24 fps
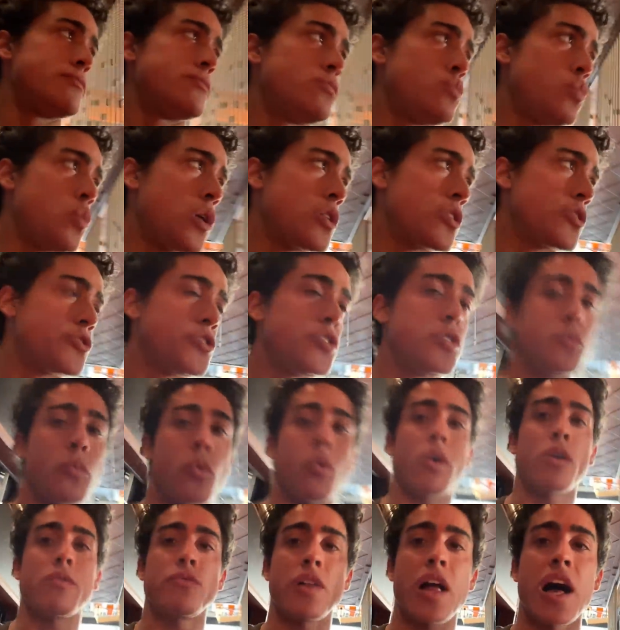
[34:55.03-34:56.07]
one or two
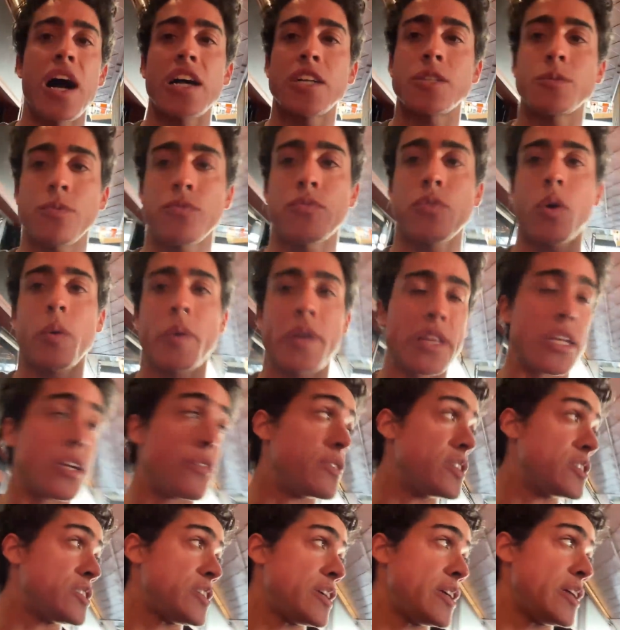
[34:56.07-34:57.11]
more vlogs before we leave
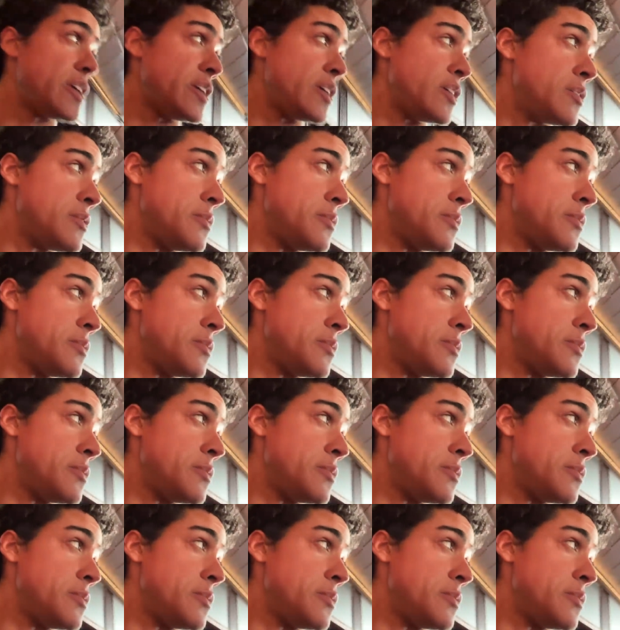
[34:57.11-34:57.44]
the city,